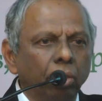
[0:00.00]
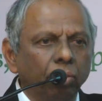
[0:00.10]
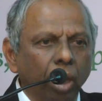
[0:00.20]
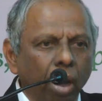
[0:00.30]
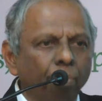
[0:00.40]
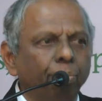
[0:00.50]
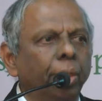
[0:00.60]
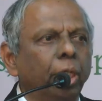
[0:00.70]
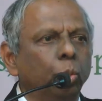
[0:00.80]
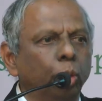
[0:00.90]
of the
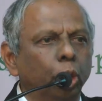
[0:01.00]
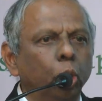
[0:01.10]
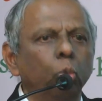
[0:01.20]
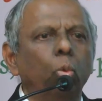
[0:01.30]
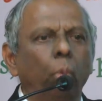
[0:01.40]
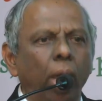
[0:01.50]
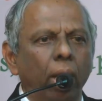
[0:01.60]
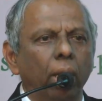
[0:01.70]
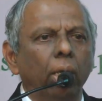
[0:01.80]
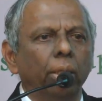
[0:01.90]
companies which do
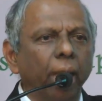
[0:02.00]
well,